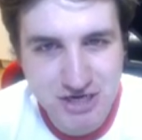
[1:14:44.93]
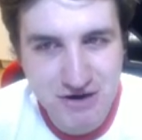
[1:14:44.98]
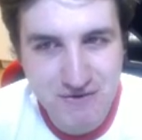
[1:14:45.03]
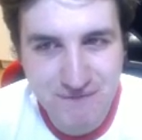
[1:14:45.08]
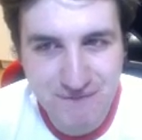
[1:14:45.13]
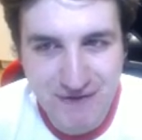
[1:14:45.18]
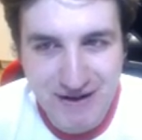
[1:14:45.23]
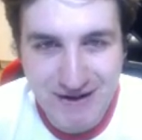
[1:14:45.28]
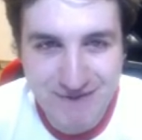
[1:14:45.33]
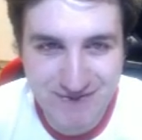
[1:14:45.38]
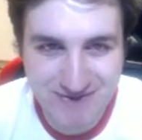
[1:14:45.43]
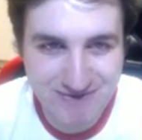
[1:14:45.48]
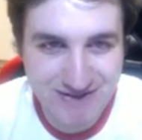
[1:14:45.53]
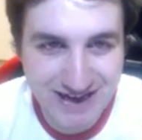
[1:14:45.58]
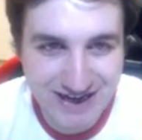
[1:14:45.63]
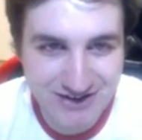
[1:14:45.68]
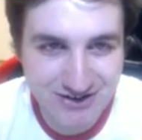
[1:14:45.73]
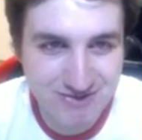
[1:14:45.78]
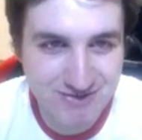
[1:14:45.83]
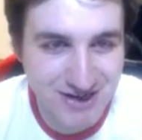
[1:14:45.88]
on FIFA, man.
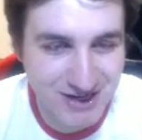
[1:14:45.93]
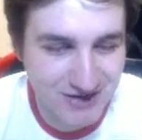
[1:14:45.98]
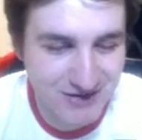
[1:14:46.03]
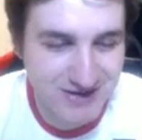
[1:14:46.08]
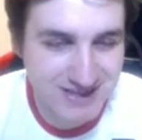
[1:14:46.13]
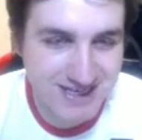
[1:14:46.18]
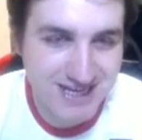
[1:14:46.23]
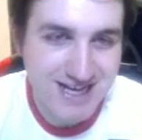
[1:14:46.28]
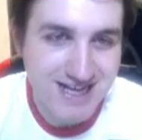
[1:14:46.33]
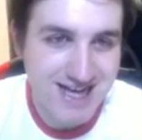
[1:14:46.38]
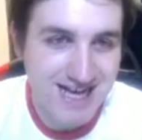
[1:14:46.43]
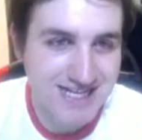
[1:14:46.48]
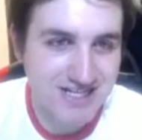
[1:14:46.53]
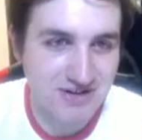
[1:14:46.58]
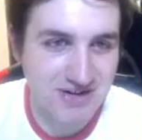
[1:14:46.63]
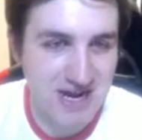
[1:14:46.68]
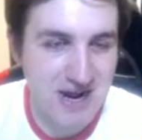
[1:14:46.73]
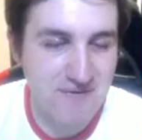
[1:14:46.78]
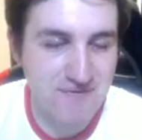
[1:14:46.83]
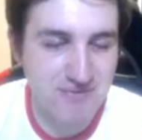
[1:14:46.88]
Look at my coins. It's gone
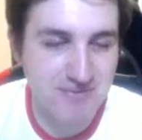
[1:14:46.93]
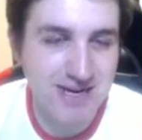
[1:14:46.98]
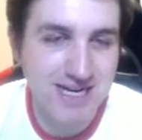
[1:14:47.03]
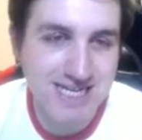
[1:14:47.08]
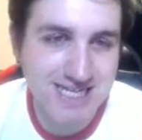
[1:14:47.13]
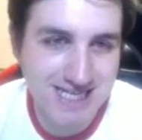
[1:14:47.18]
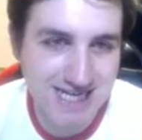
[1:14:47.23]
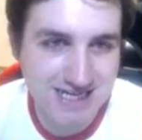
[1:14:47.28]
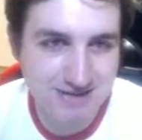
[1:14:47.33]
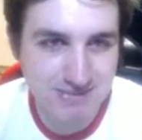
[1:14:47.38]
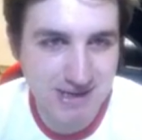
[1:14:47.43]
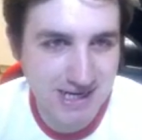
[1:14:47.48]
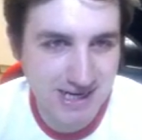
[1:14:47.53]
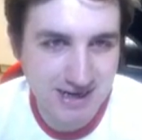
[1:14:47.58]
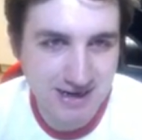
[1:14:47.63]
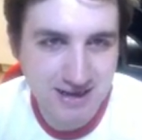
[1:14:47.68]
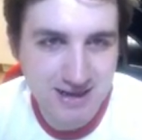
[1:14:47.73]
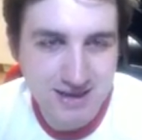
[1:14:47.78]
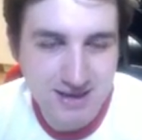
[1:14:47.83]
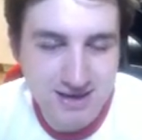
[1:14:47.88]
down from like 6 million.
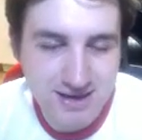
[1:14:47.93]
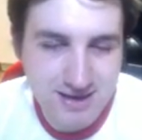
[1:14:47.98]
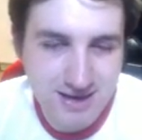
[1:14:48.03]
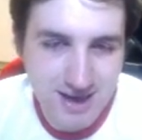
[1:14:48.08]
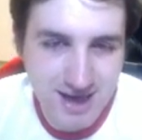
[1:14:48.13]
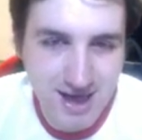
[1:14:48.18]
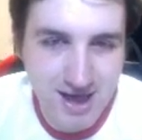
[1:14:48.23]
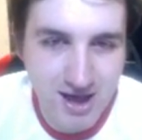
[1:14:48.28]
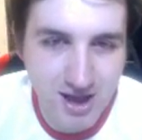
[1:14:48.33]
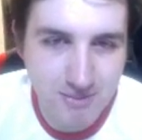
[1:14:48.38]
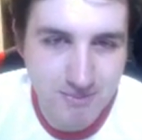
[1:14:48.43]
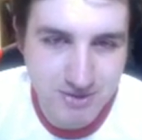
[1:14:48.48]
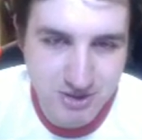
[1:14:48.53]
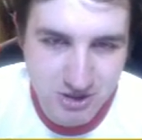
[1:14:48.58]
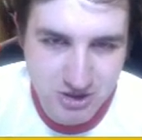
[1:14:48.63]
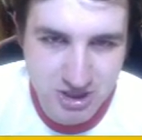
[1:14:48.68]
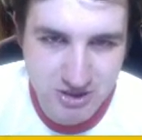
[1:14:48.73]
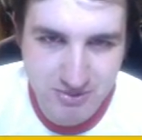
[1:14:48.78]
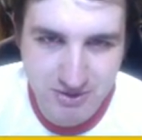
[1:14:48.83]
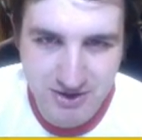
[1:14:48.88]
Um,
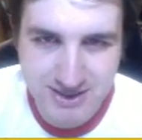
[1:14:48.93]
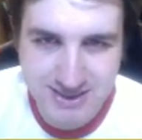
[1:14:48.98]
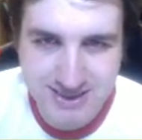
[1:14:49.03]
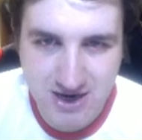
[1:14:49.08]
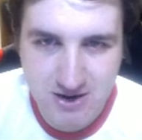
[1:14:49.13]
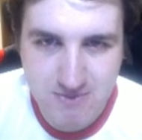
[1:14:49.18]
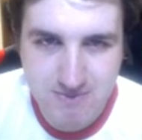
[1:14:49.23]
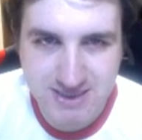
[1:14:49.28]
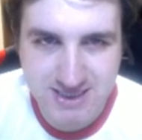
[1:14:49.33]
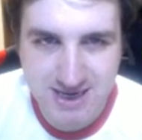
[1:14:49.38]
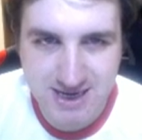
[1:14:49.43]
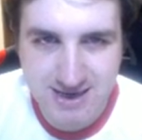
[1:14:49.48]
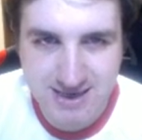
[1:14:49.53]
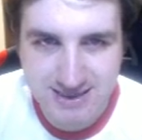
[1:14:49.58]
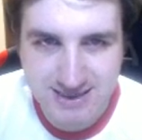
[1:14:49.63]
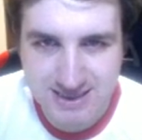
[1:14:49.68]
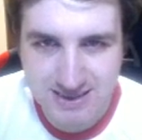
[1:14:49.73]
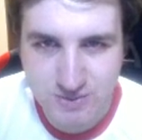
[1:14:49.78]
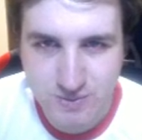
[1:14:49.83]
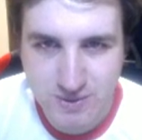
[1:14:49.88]
good job we're going to sell Matthias
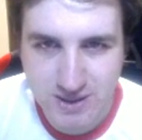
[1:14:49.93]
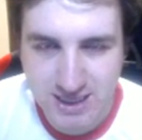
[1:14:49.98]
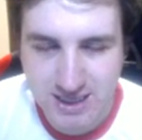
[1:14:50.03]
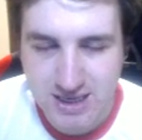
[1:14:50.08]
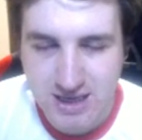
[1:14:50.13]
this week.